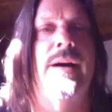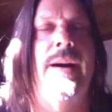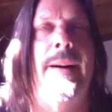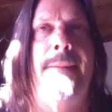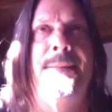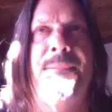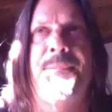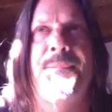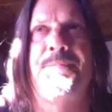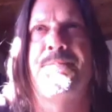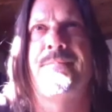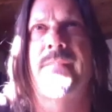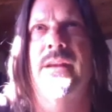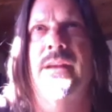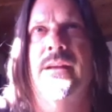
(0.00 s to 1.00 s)
And
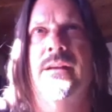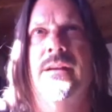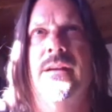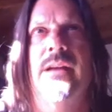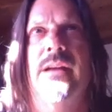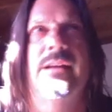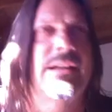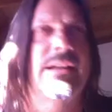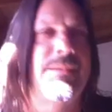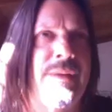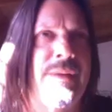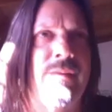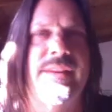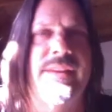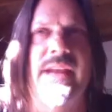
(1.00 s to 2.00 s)
to get to
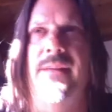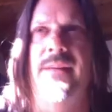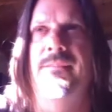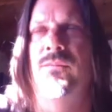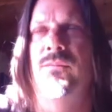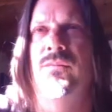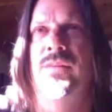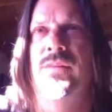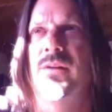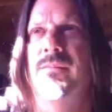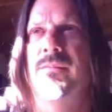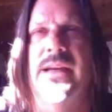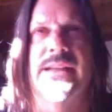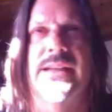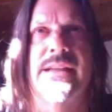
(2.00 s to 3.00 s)
play with them,
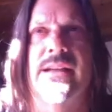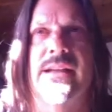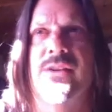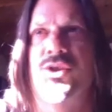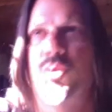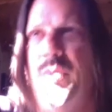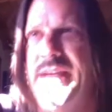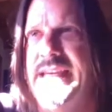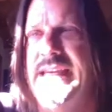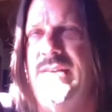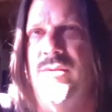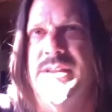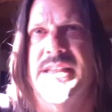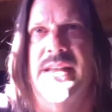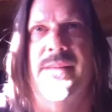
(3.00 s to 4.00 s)
Manson and Twiggy
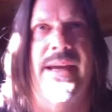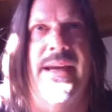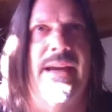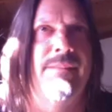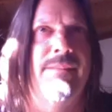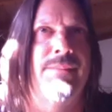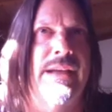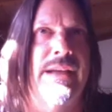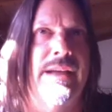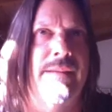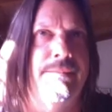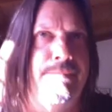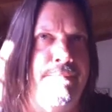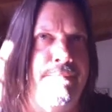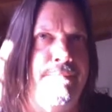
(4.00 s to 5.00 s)
was in the band
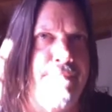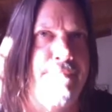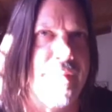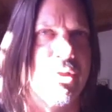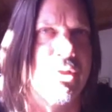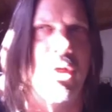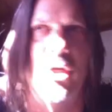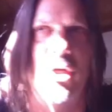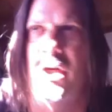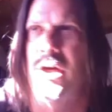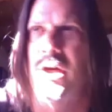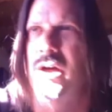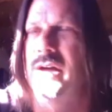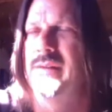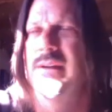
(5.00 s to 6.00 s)
playing
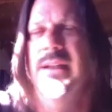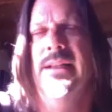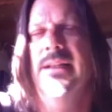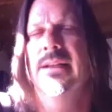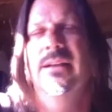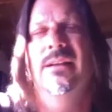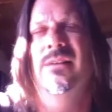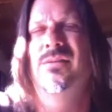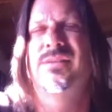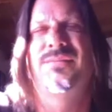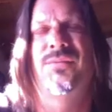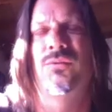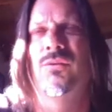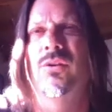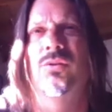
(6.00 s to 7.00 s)
guitar, and it was
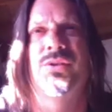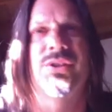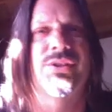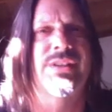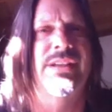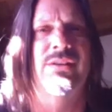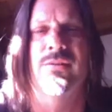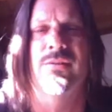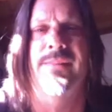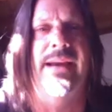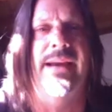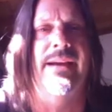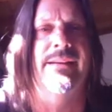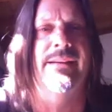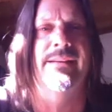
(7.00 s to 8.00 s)
ferocious, killer
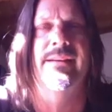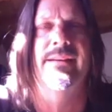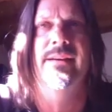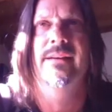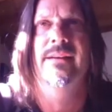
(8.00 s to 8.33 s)
band.